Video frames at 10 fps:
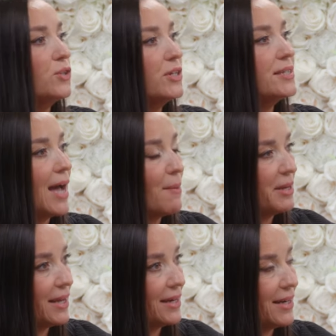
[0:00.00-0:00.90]
There yeah, is a happy,
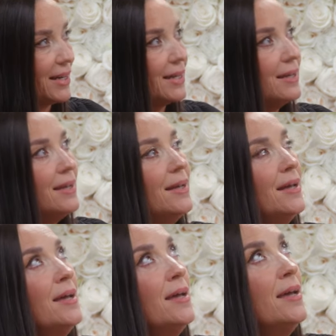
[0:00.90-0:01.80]
a happy ending
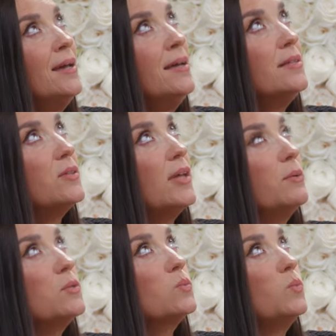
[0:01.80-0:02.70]
so that
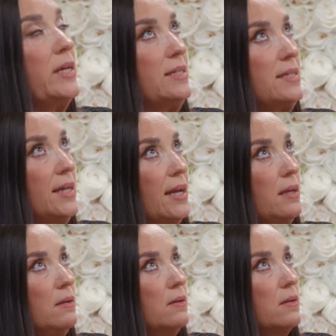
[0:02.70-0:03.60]
was wednesday